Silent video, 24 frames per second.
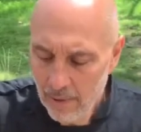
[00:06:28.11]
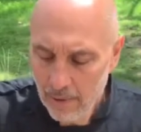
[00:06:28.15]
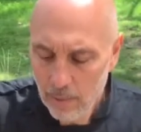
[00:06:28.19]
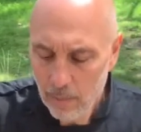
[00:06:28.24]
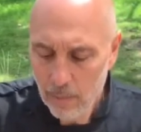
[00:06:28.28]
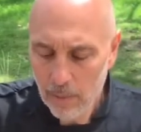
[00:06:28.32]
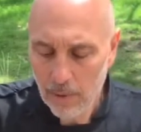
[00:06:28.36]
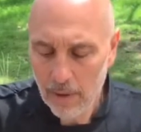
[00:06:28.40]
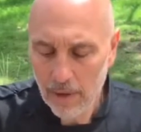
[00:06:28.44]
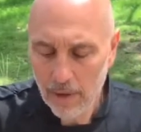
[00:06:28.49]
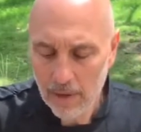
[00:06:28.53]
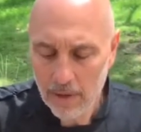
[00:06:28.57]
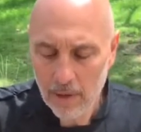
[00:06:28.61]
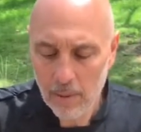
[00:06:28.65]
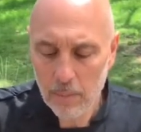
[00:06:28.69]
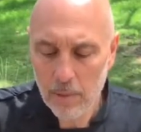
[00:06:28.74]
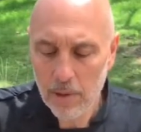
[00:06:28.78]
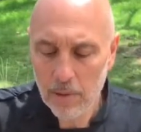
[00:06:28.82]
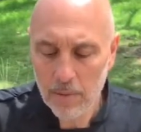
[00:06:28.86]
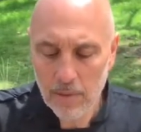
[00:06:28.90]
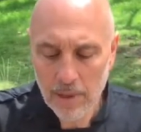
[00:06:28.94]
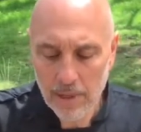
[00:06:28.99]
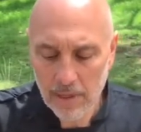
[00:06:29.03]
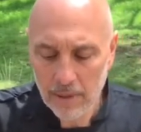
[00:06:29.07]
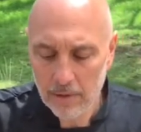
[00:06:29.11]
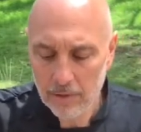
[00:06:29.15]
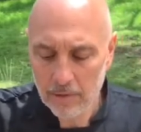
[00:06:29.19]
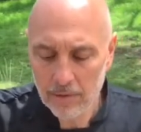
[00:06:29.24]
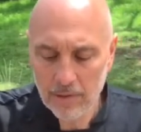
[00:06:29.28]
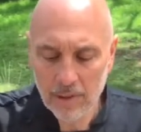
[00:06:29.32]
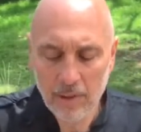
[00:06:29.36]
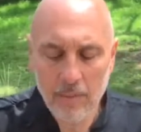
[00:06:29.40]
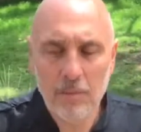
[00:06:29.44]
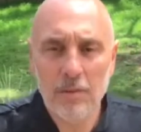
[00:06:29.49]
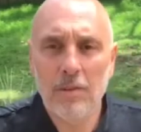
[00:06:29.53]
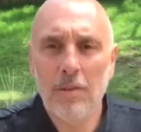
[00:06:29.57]
where our communities
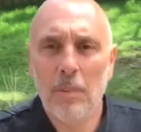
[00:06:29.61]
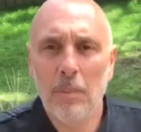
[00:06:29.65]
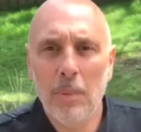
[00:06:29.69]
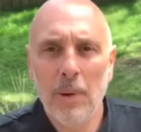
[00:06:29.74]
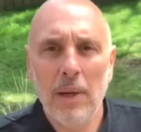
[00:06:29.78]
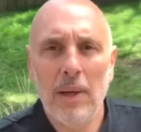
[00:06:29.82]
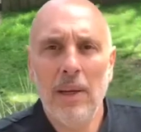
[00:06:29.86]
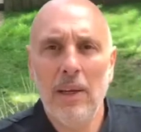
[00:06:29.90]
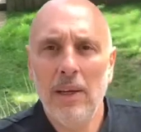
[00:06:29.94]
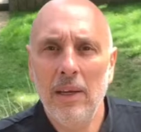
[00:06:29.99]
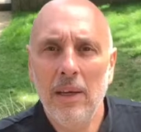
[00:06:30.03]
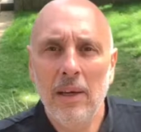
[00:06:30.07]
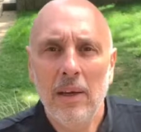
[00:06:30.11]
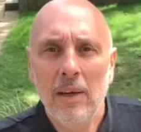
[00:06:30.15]
seem to be